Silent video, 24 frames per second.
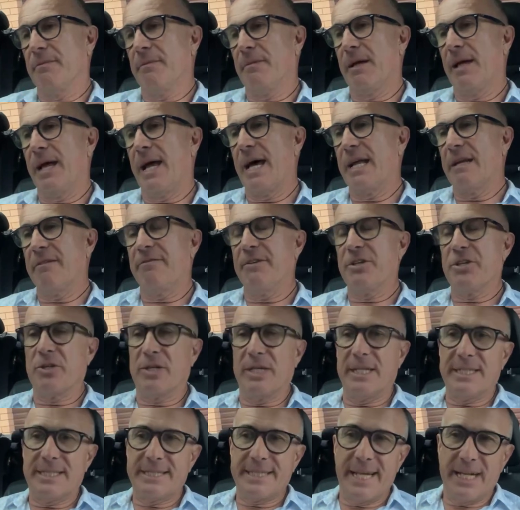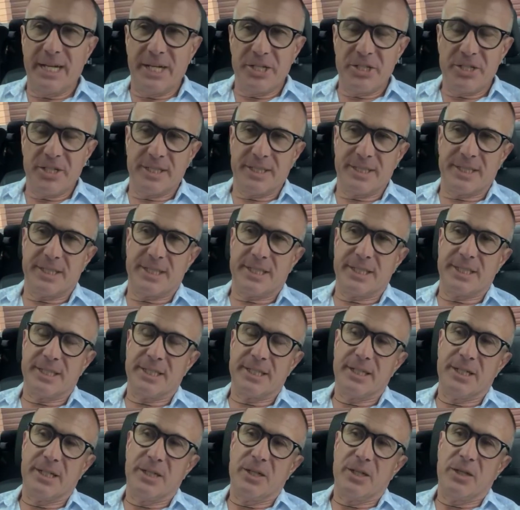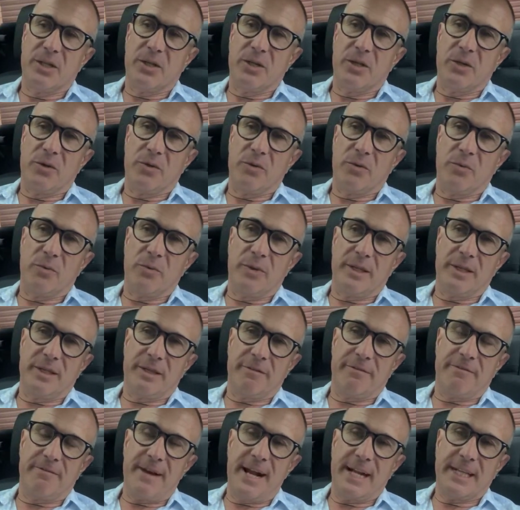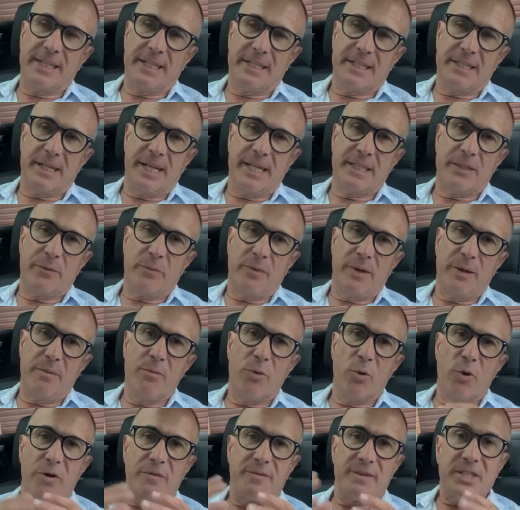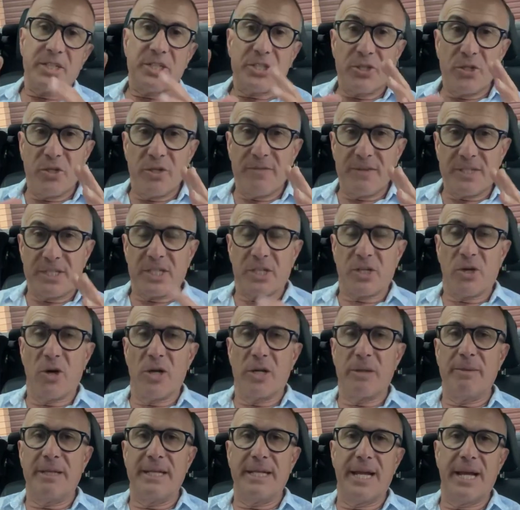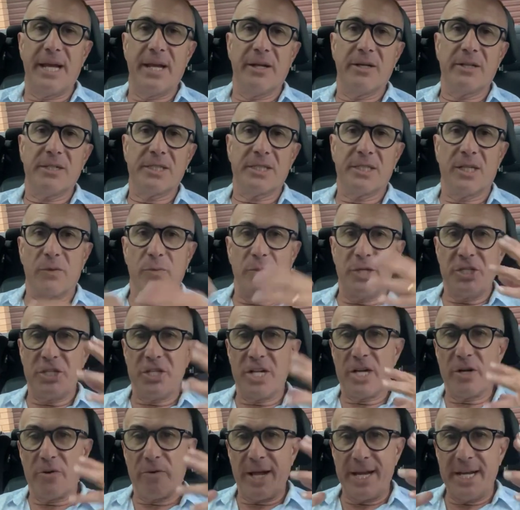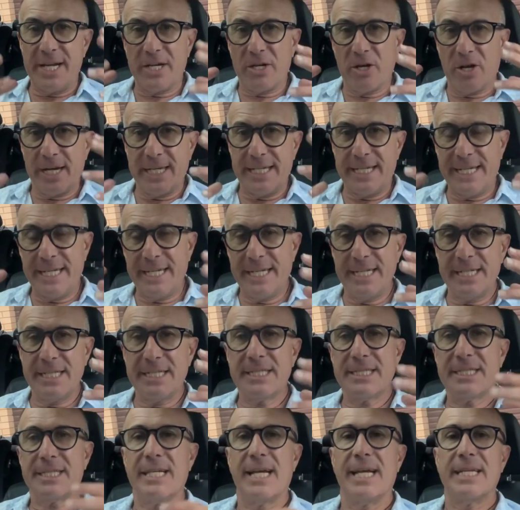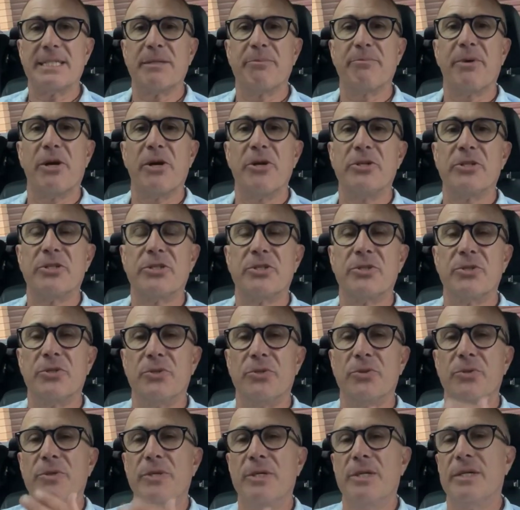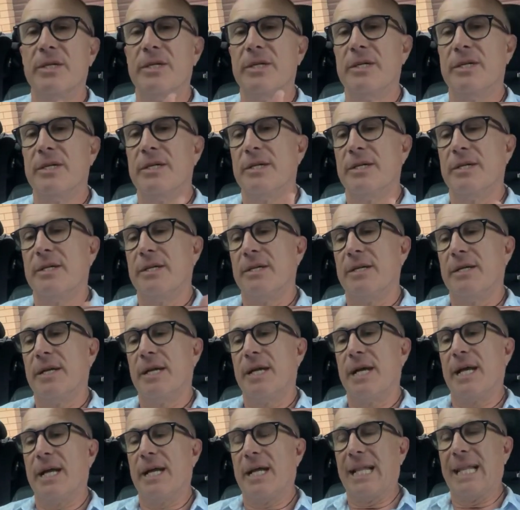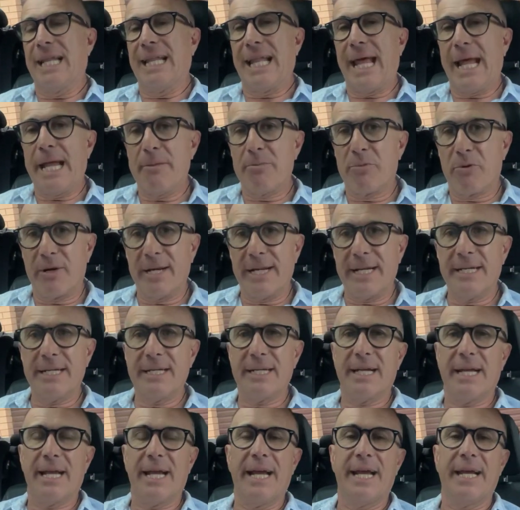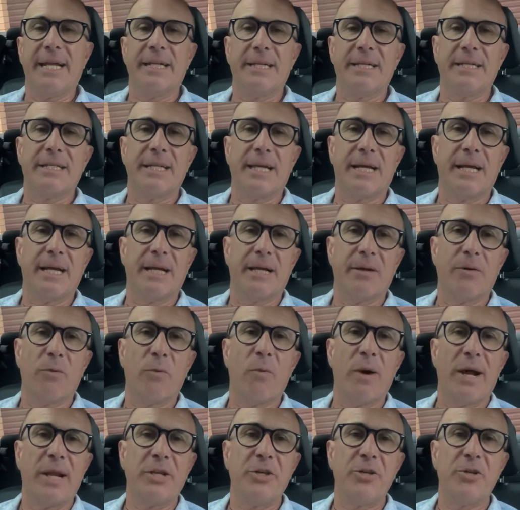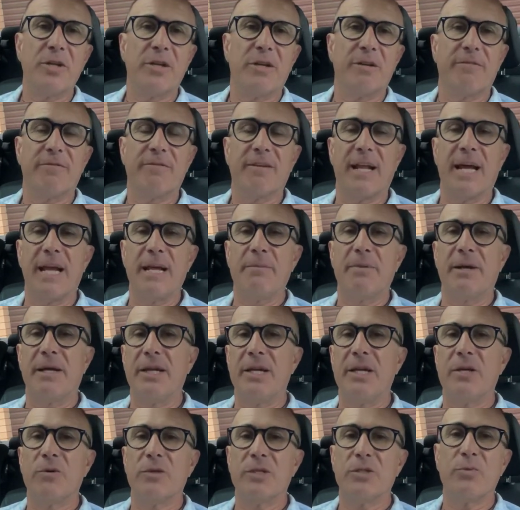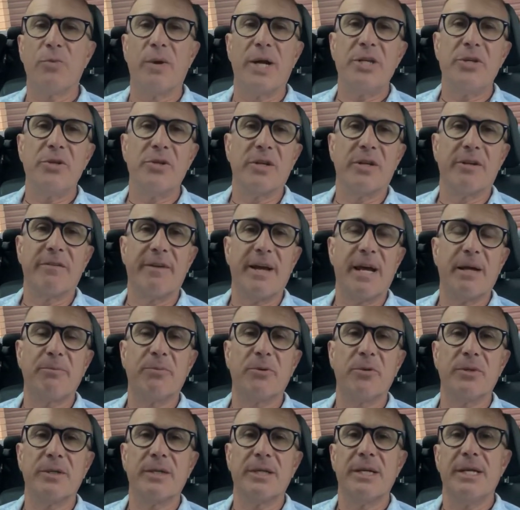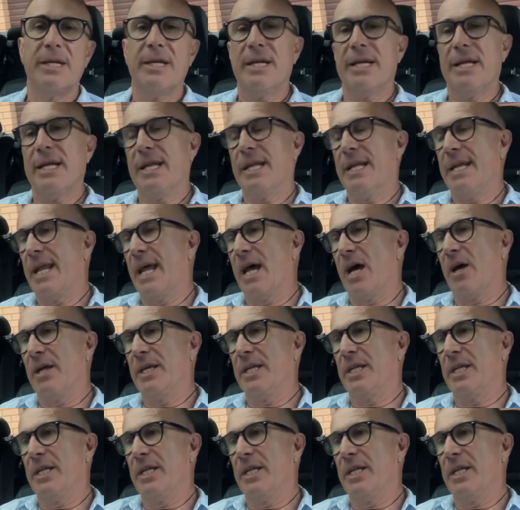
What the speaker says: artificial intelligence, with the fact that we're more of a service economy now, so we're generating ideas as opposed to labouring, and 1 unit of labour equals 1 unit of output. Now,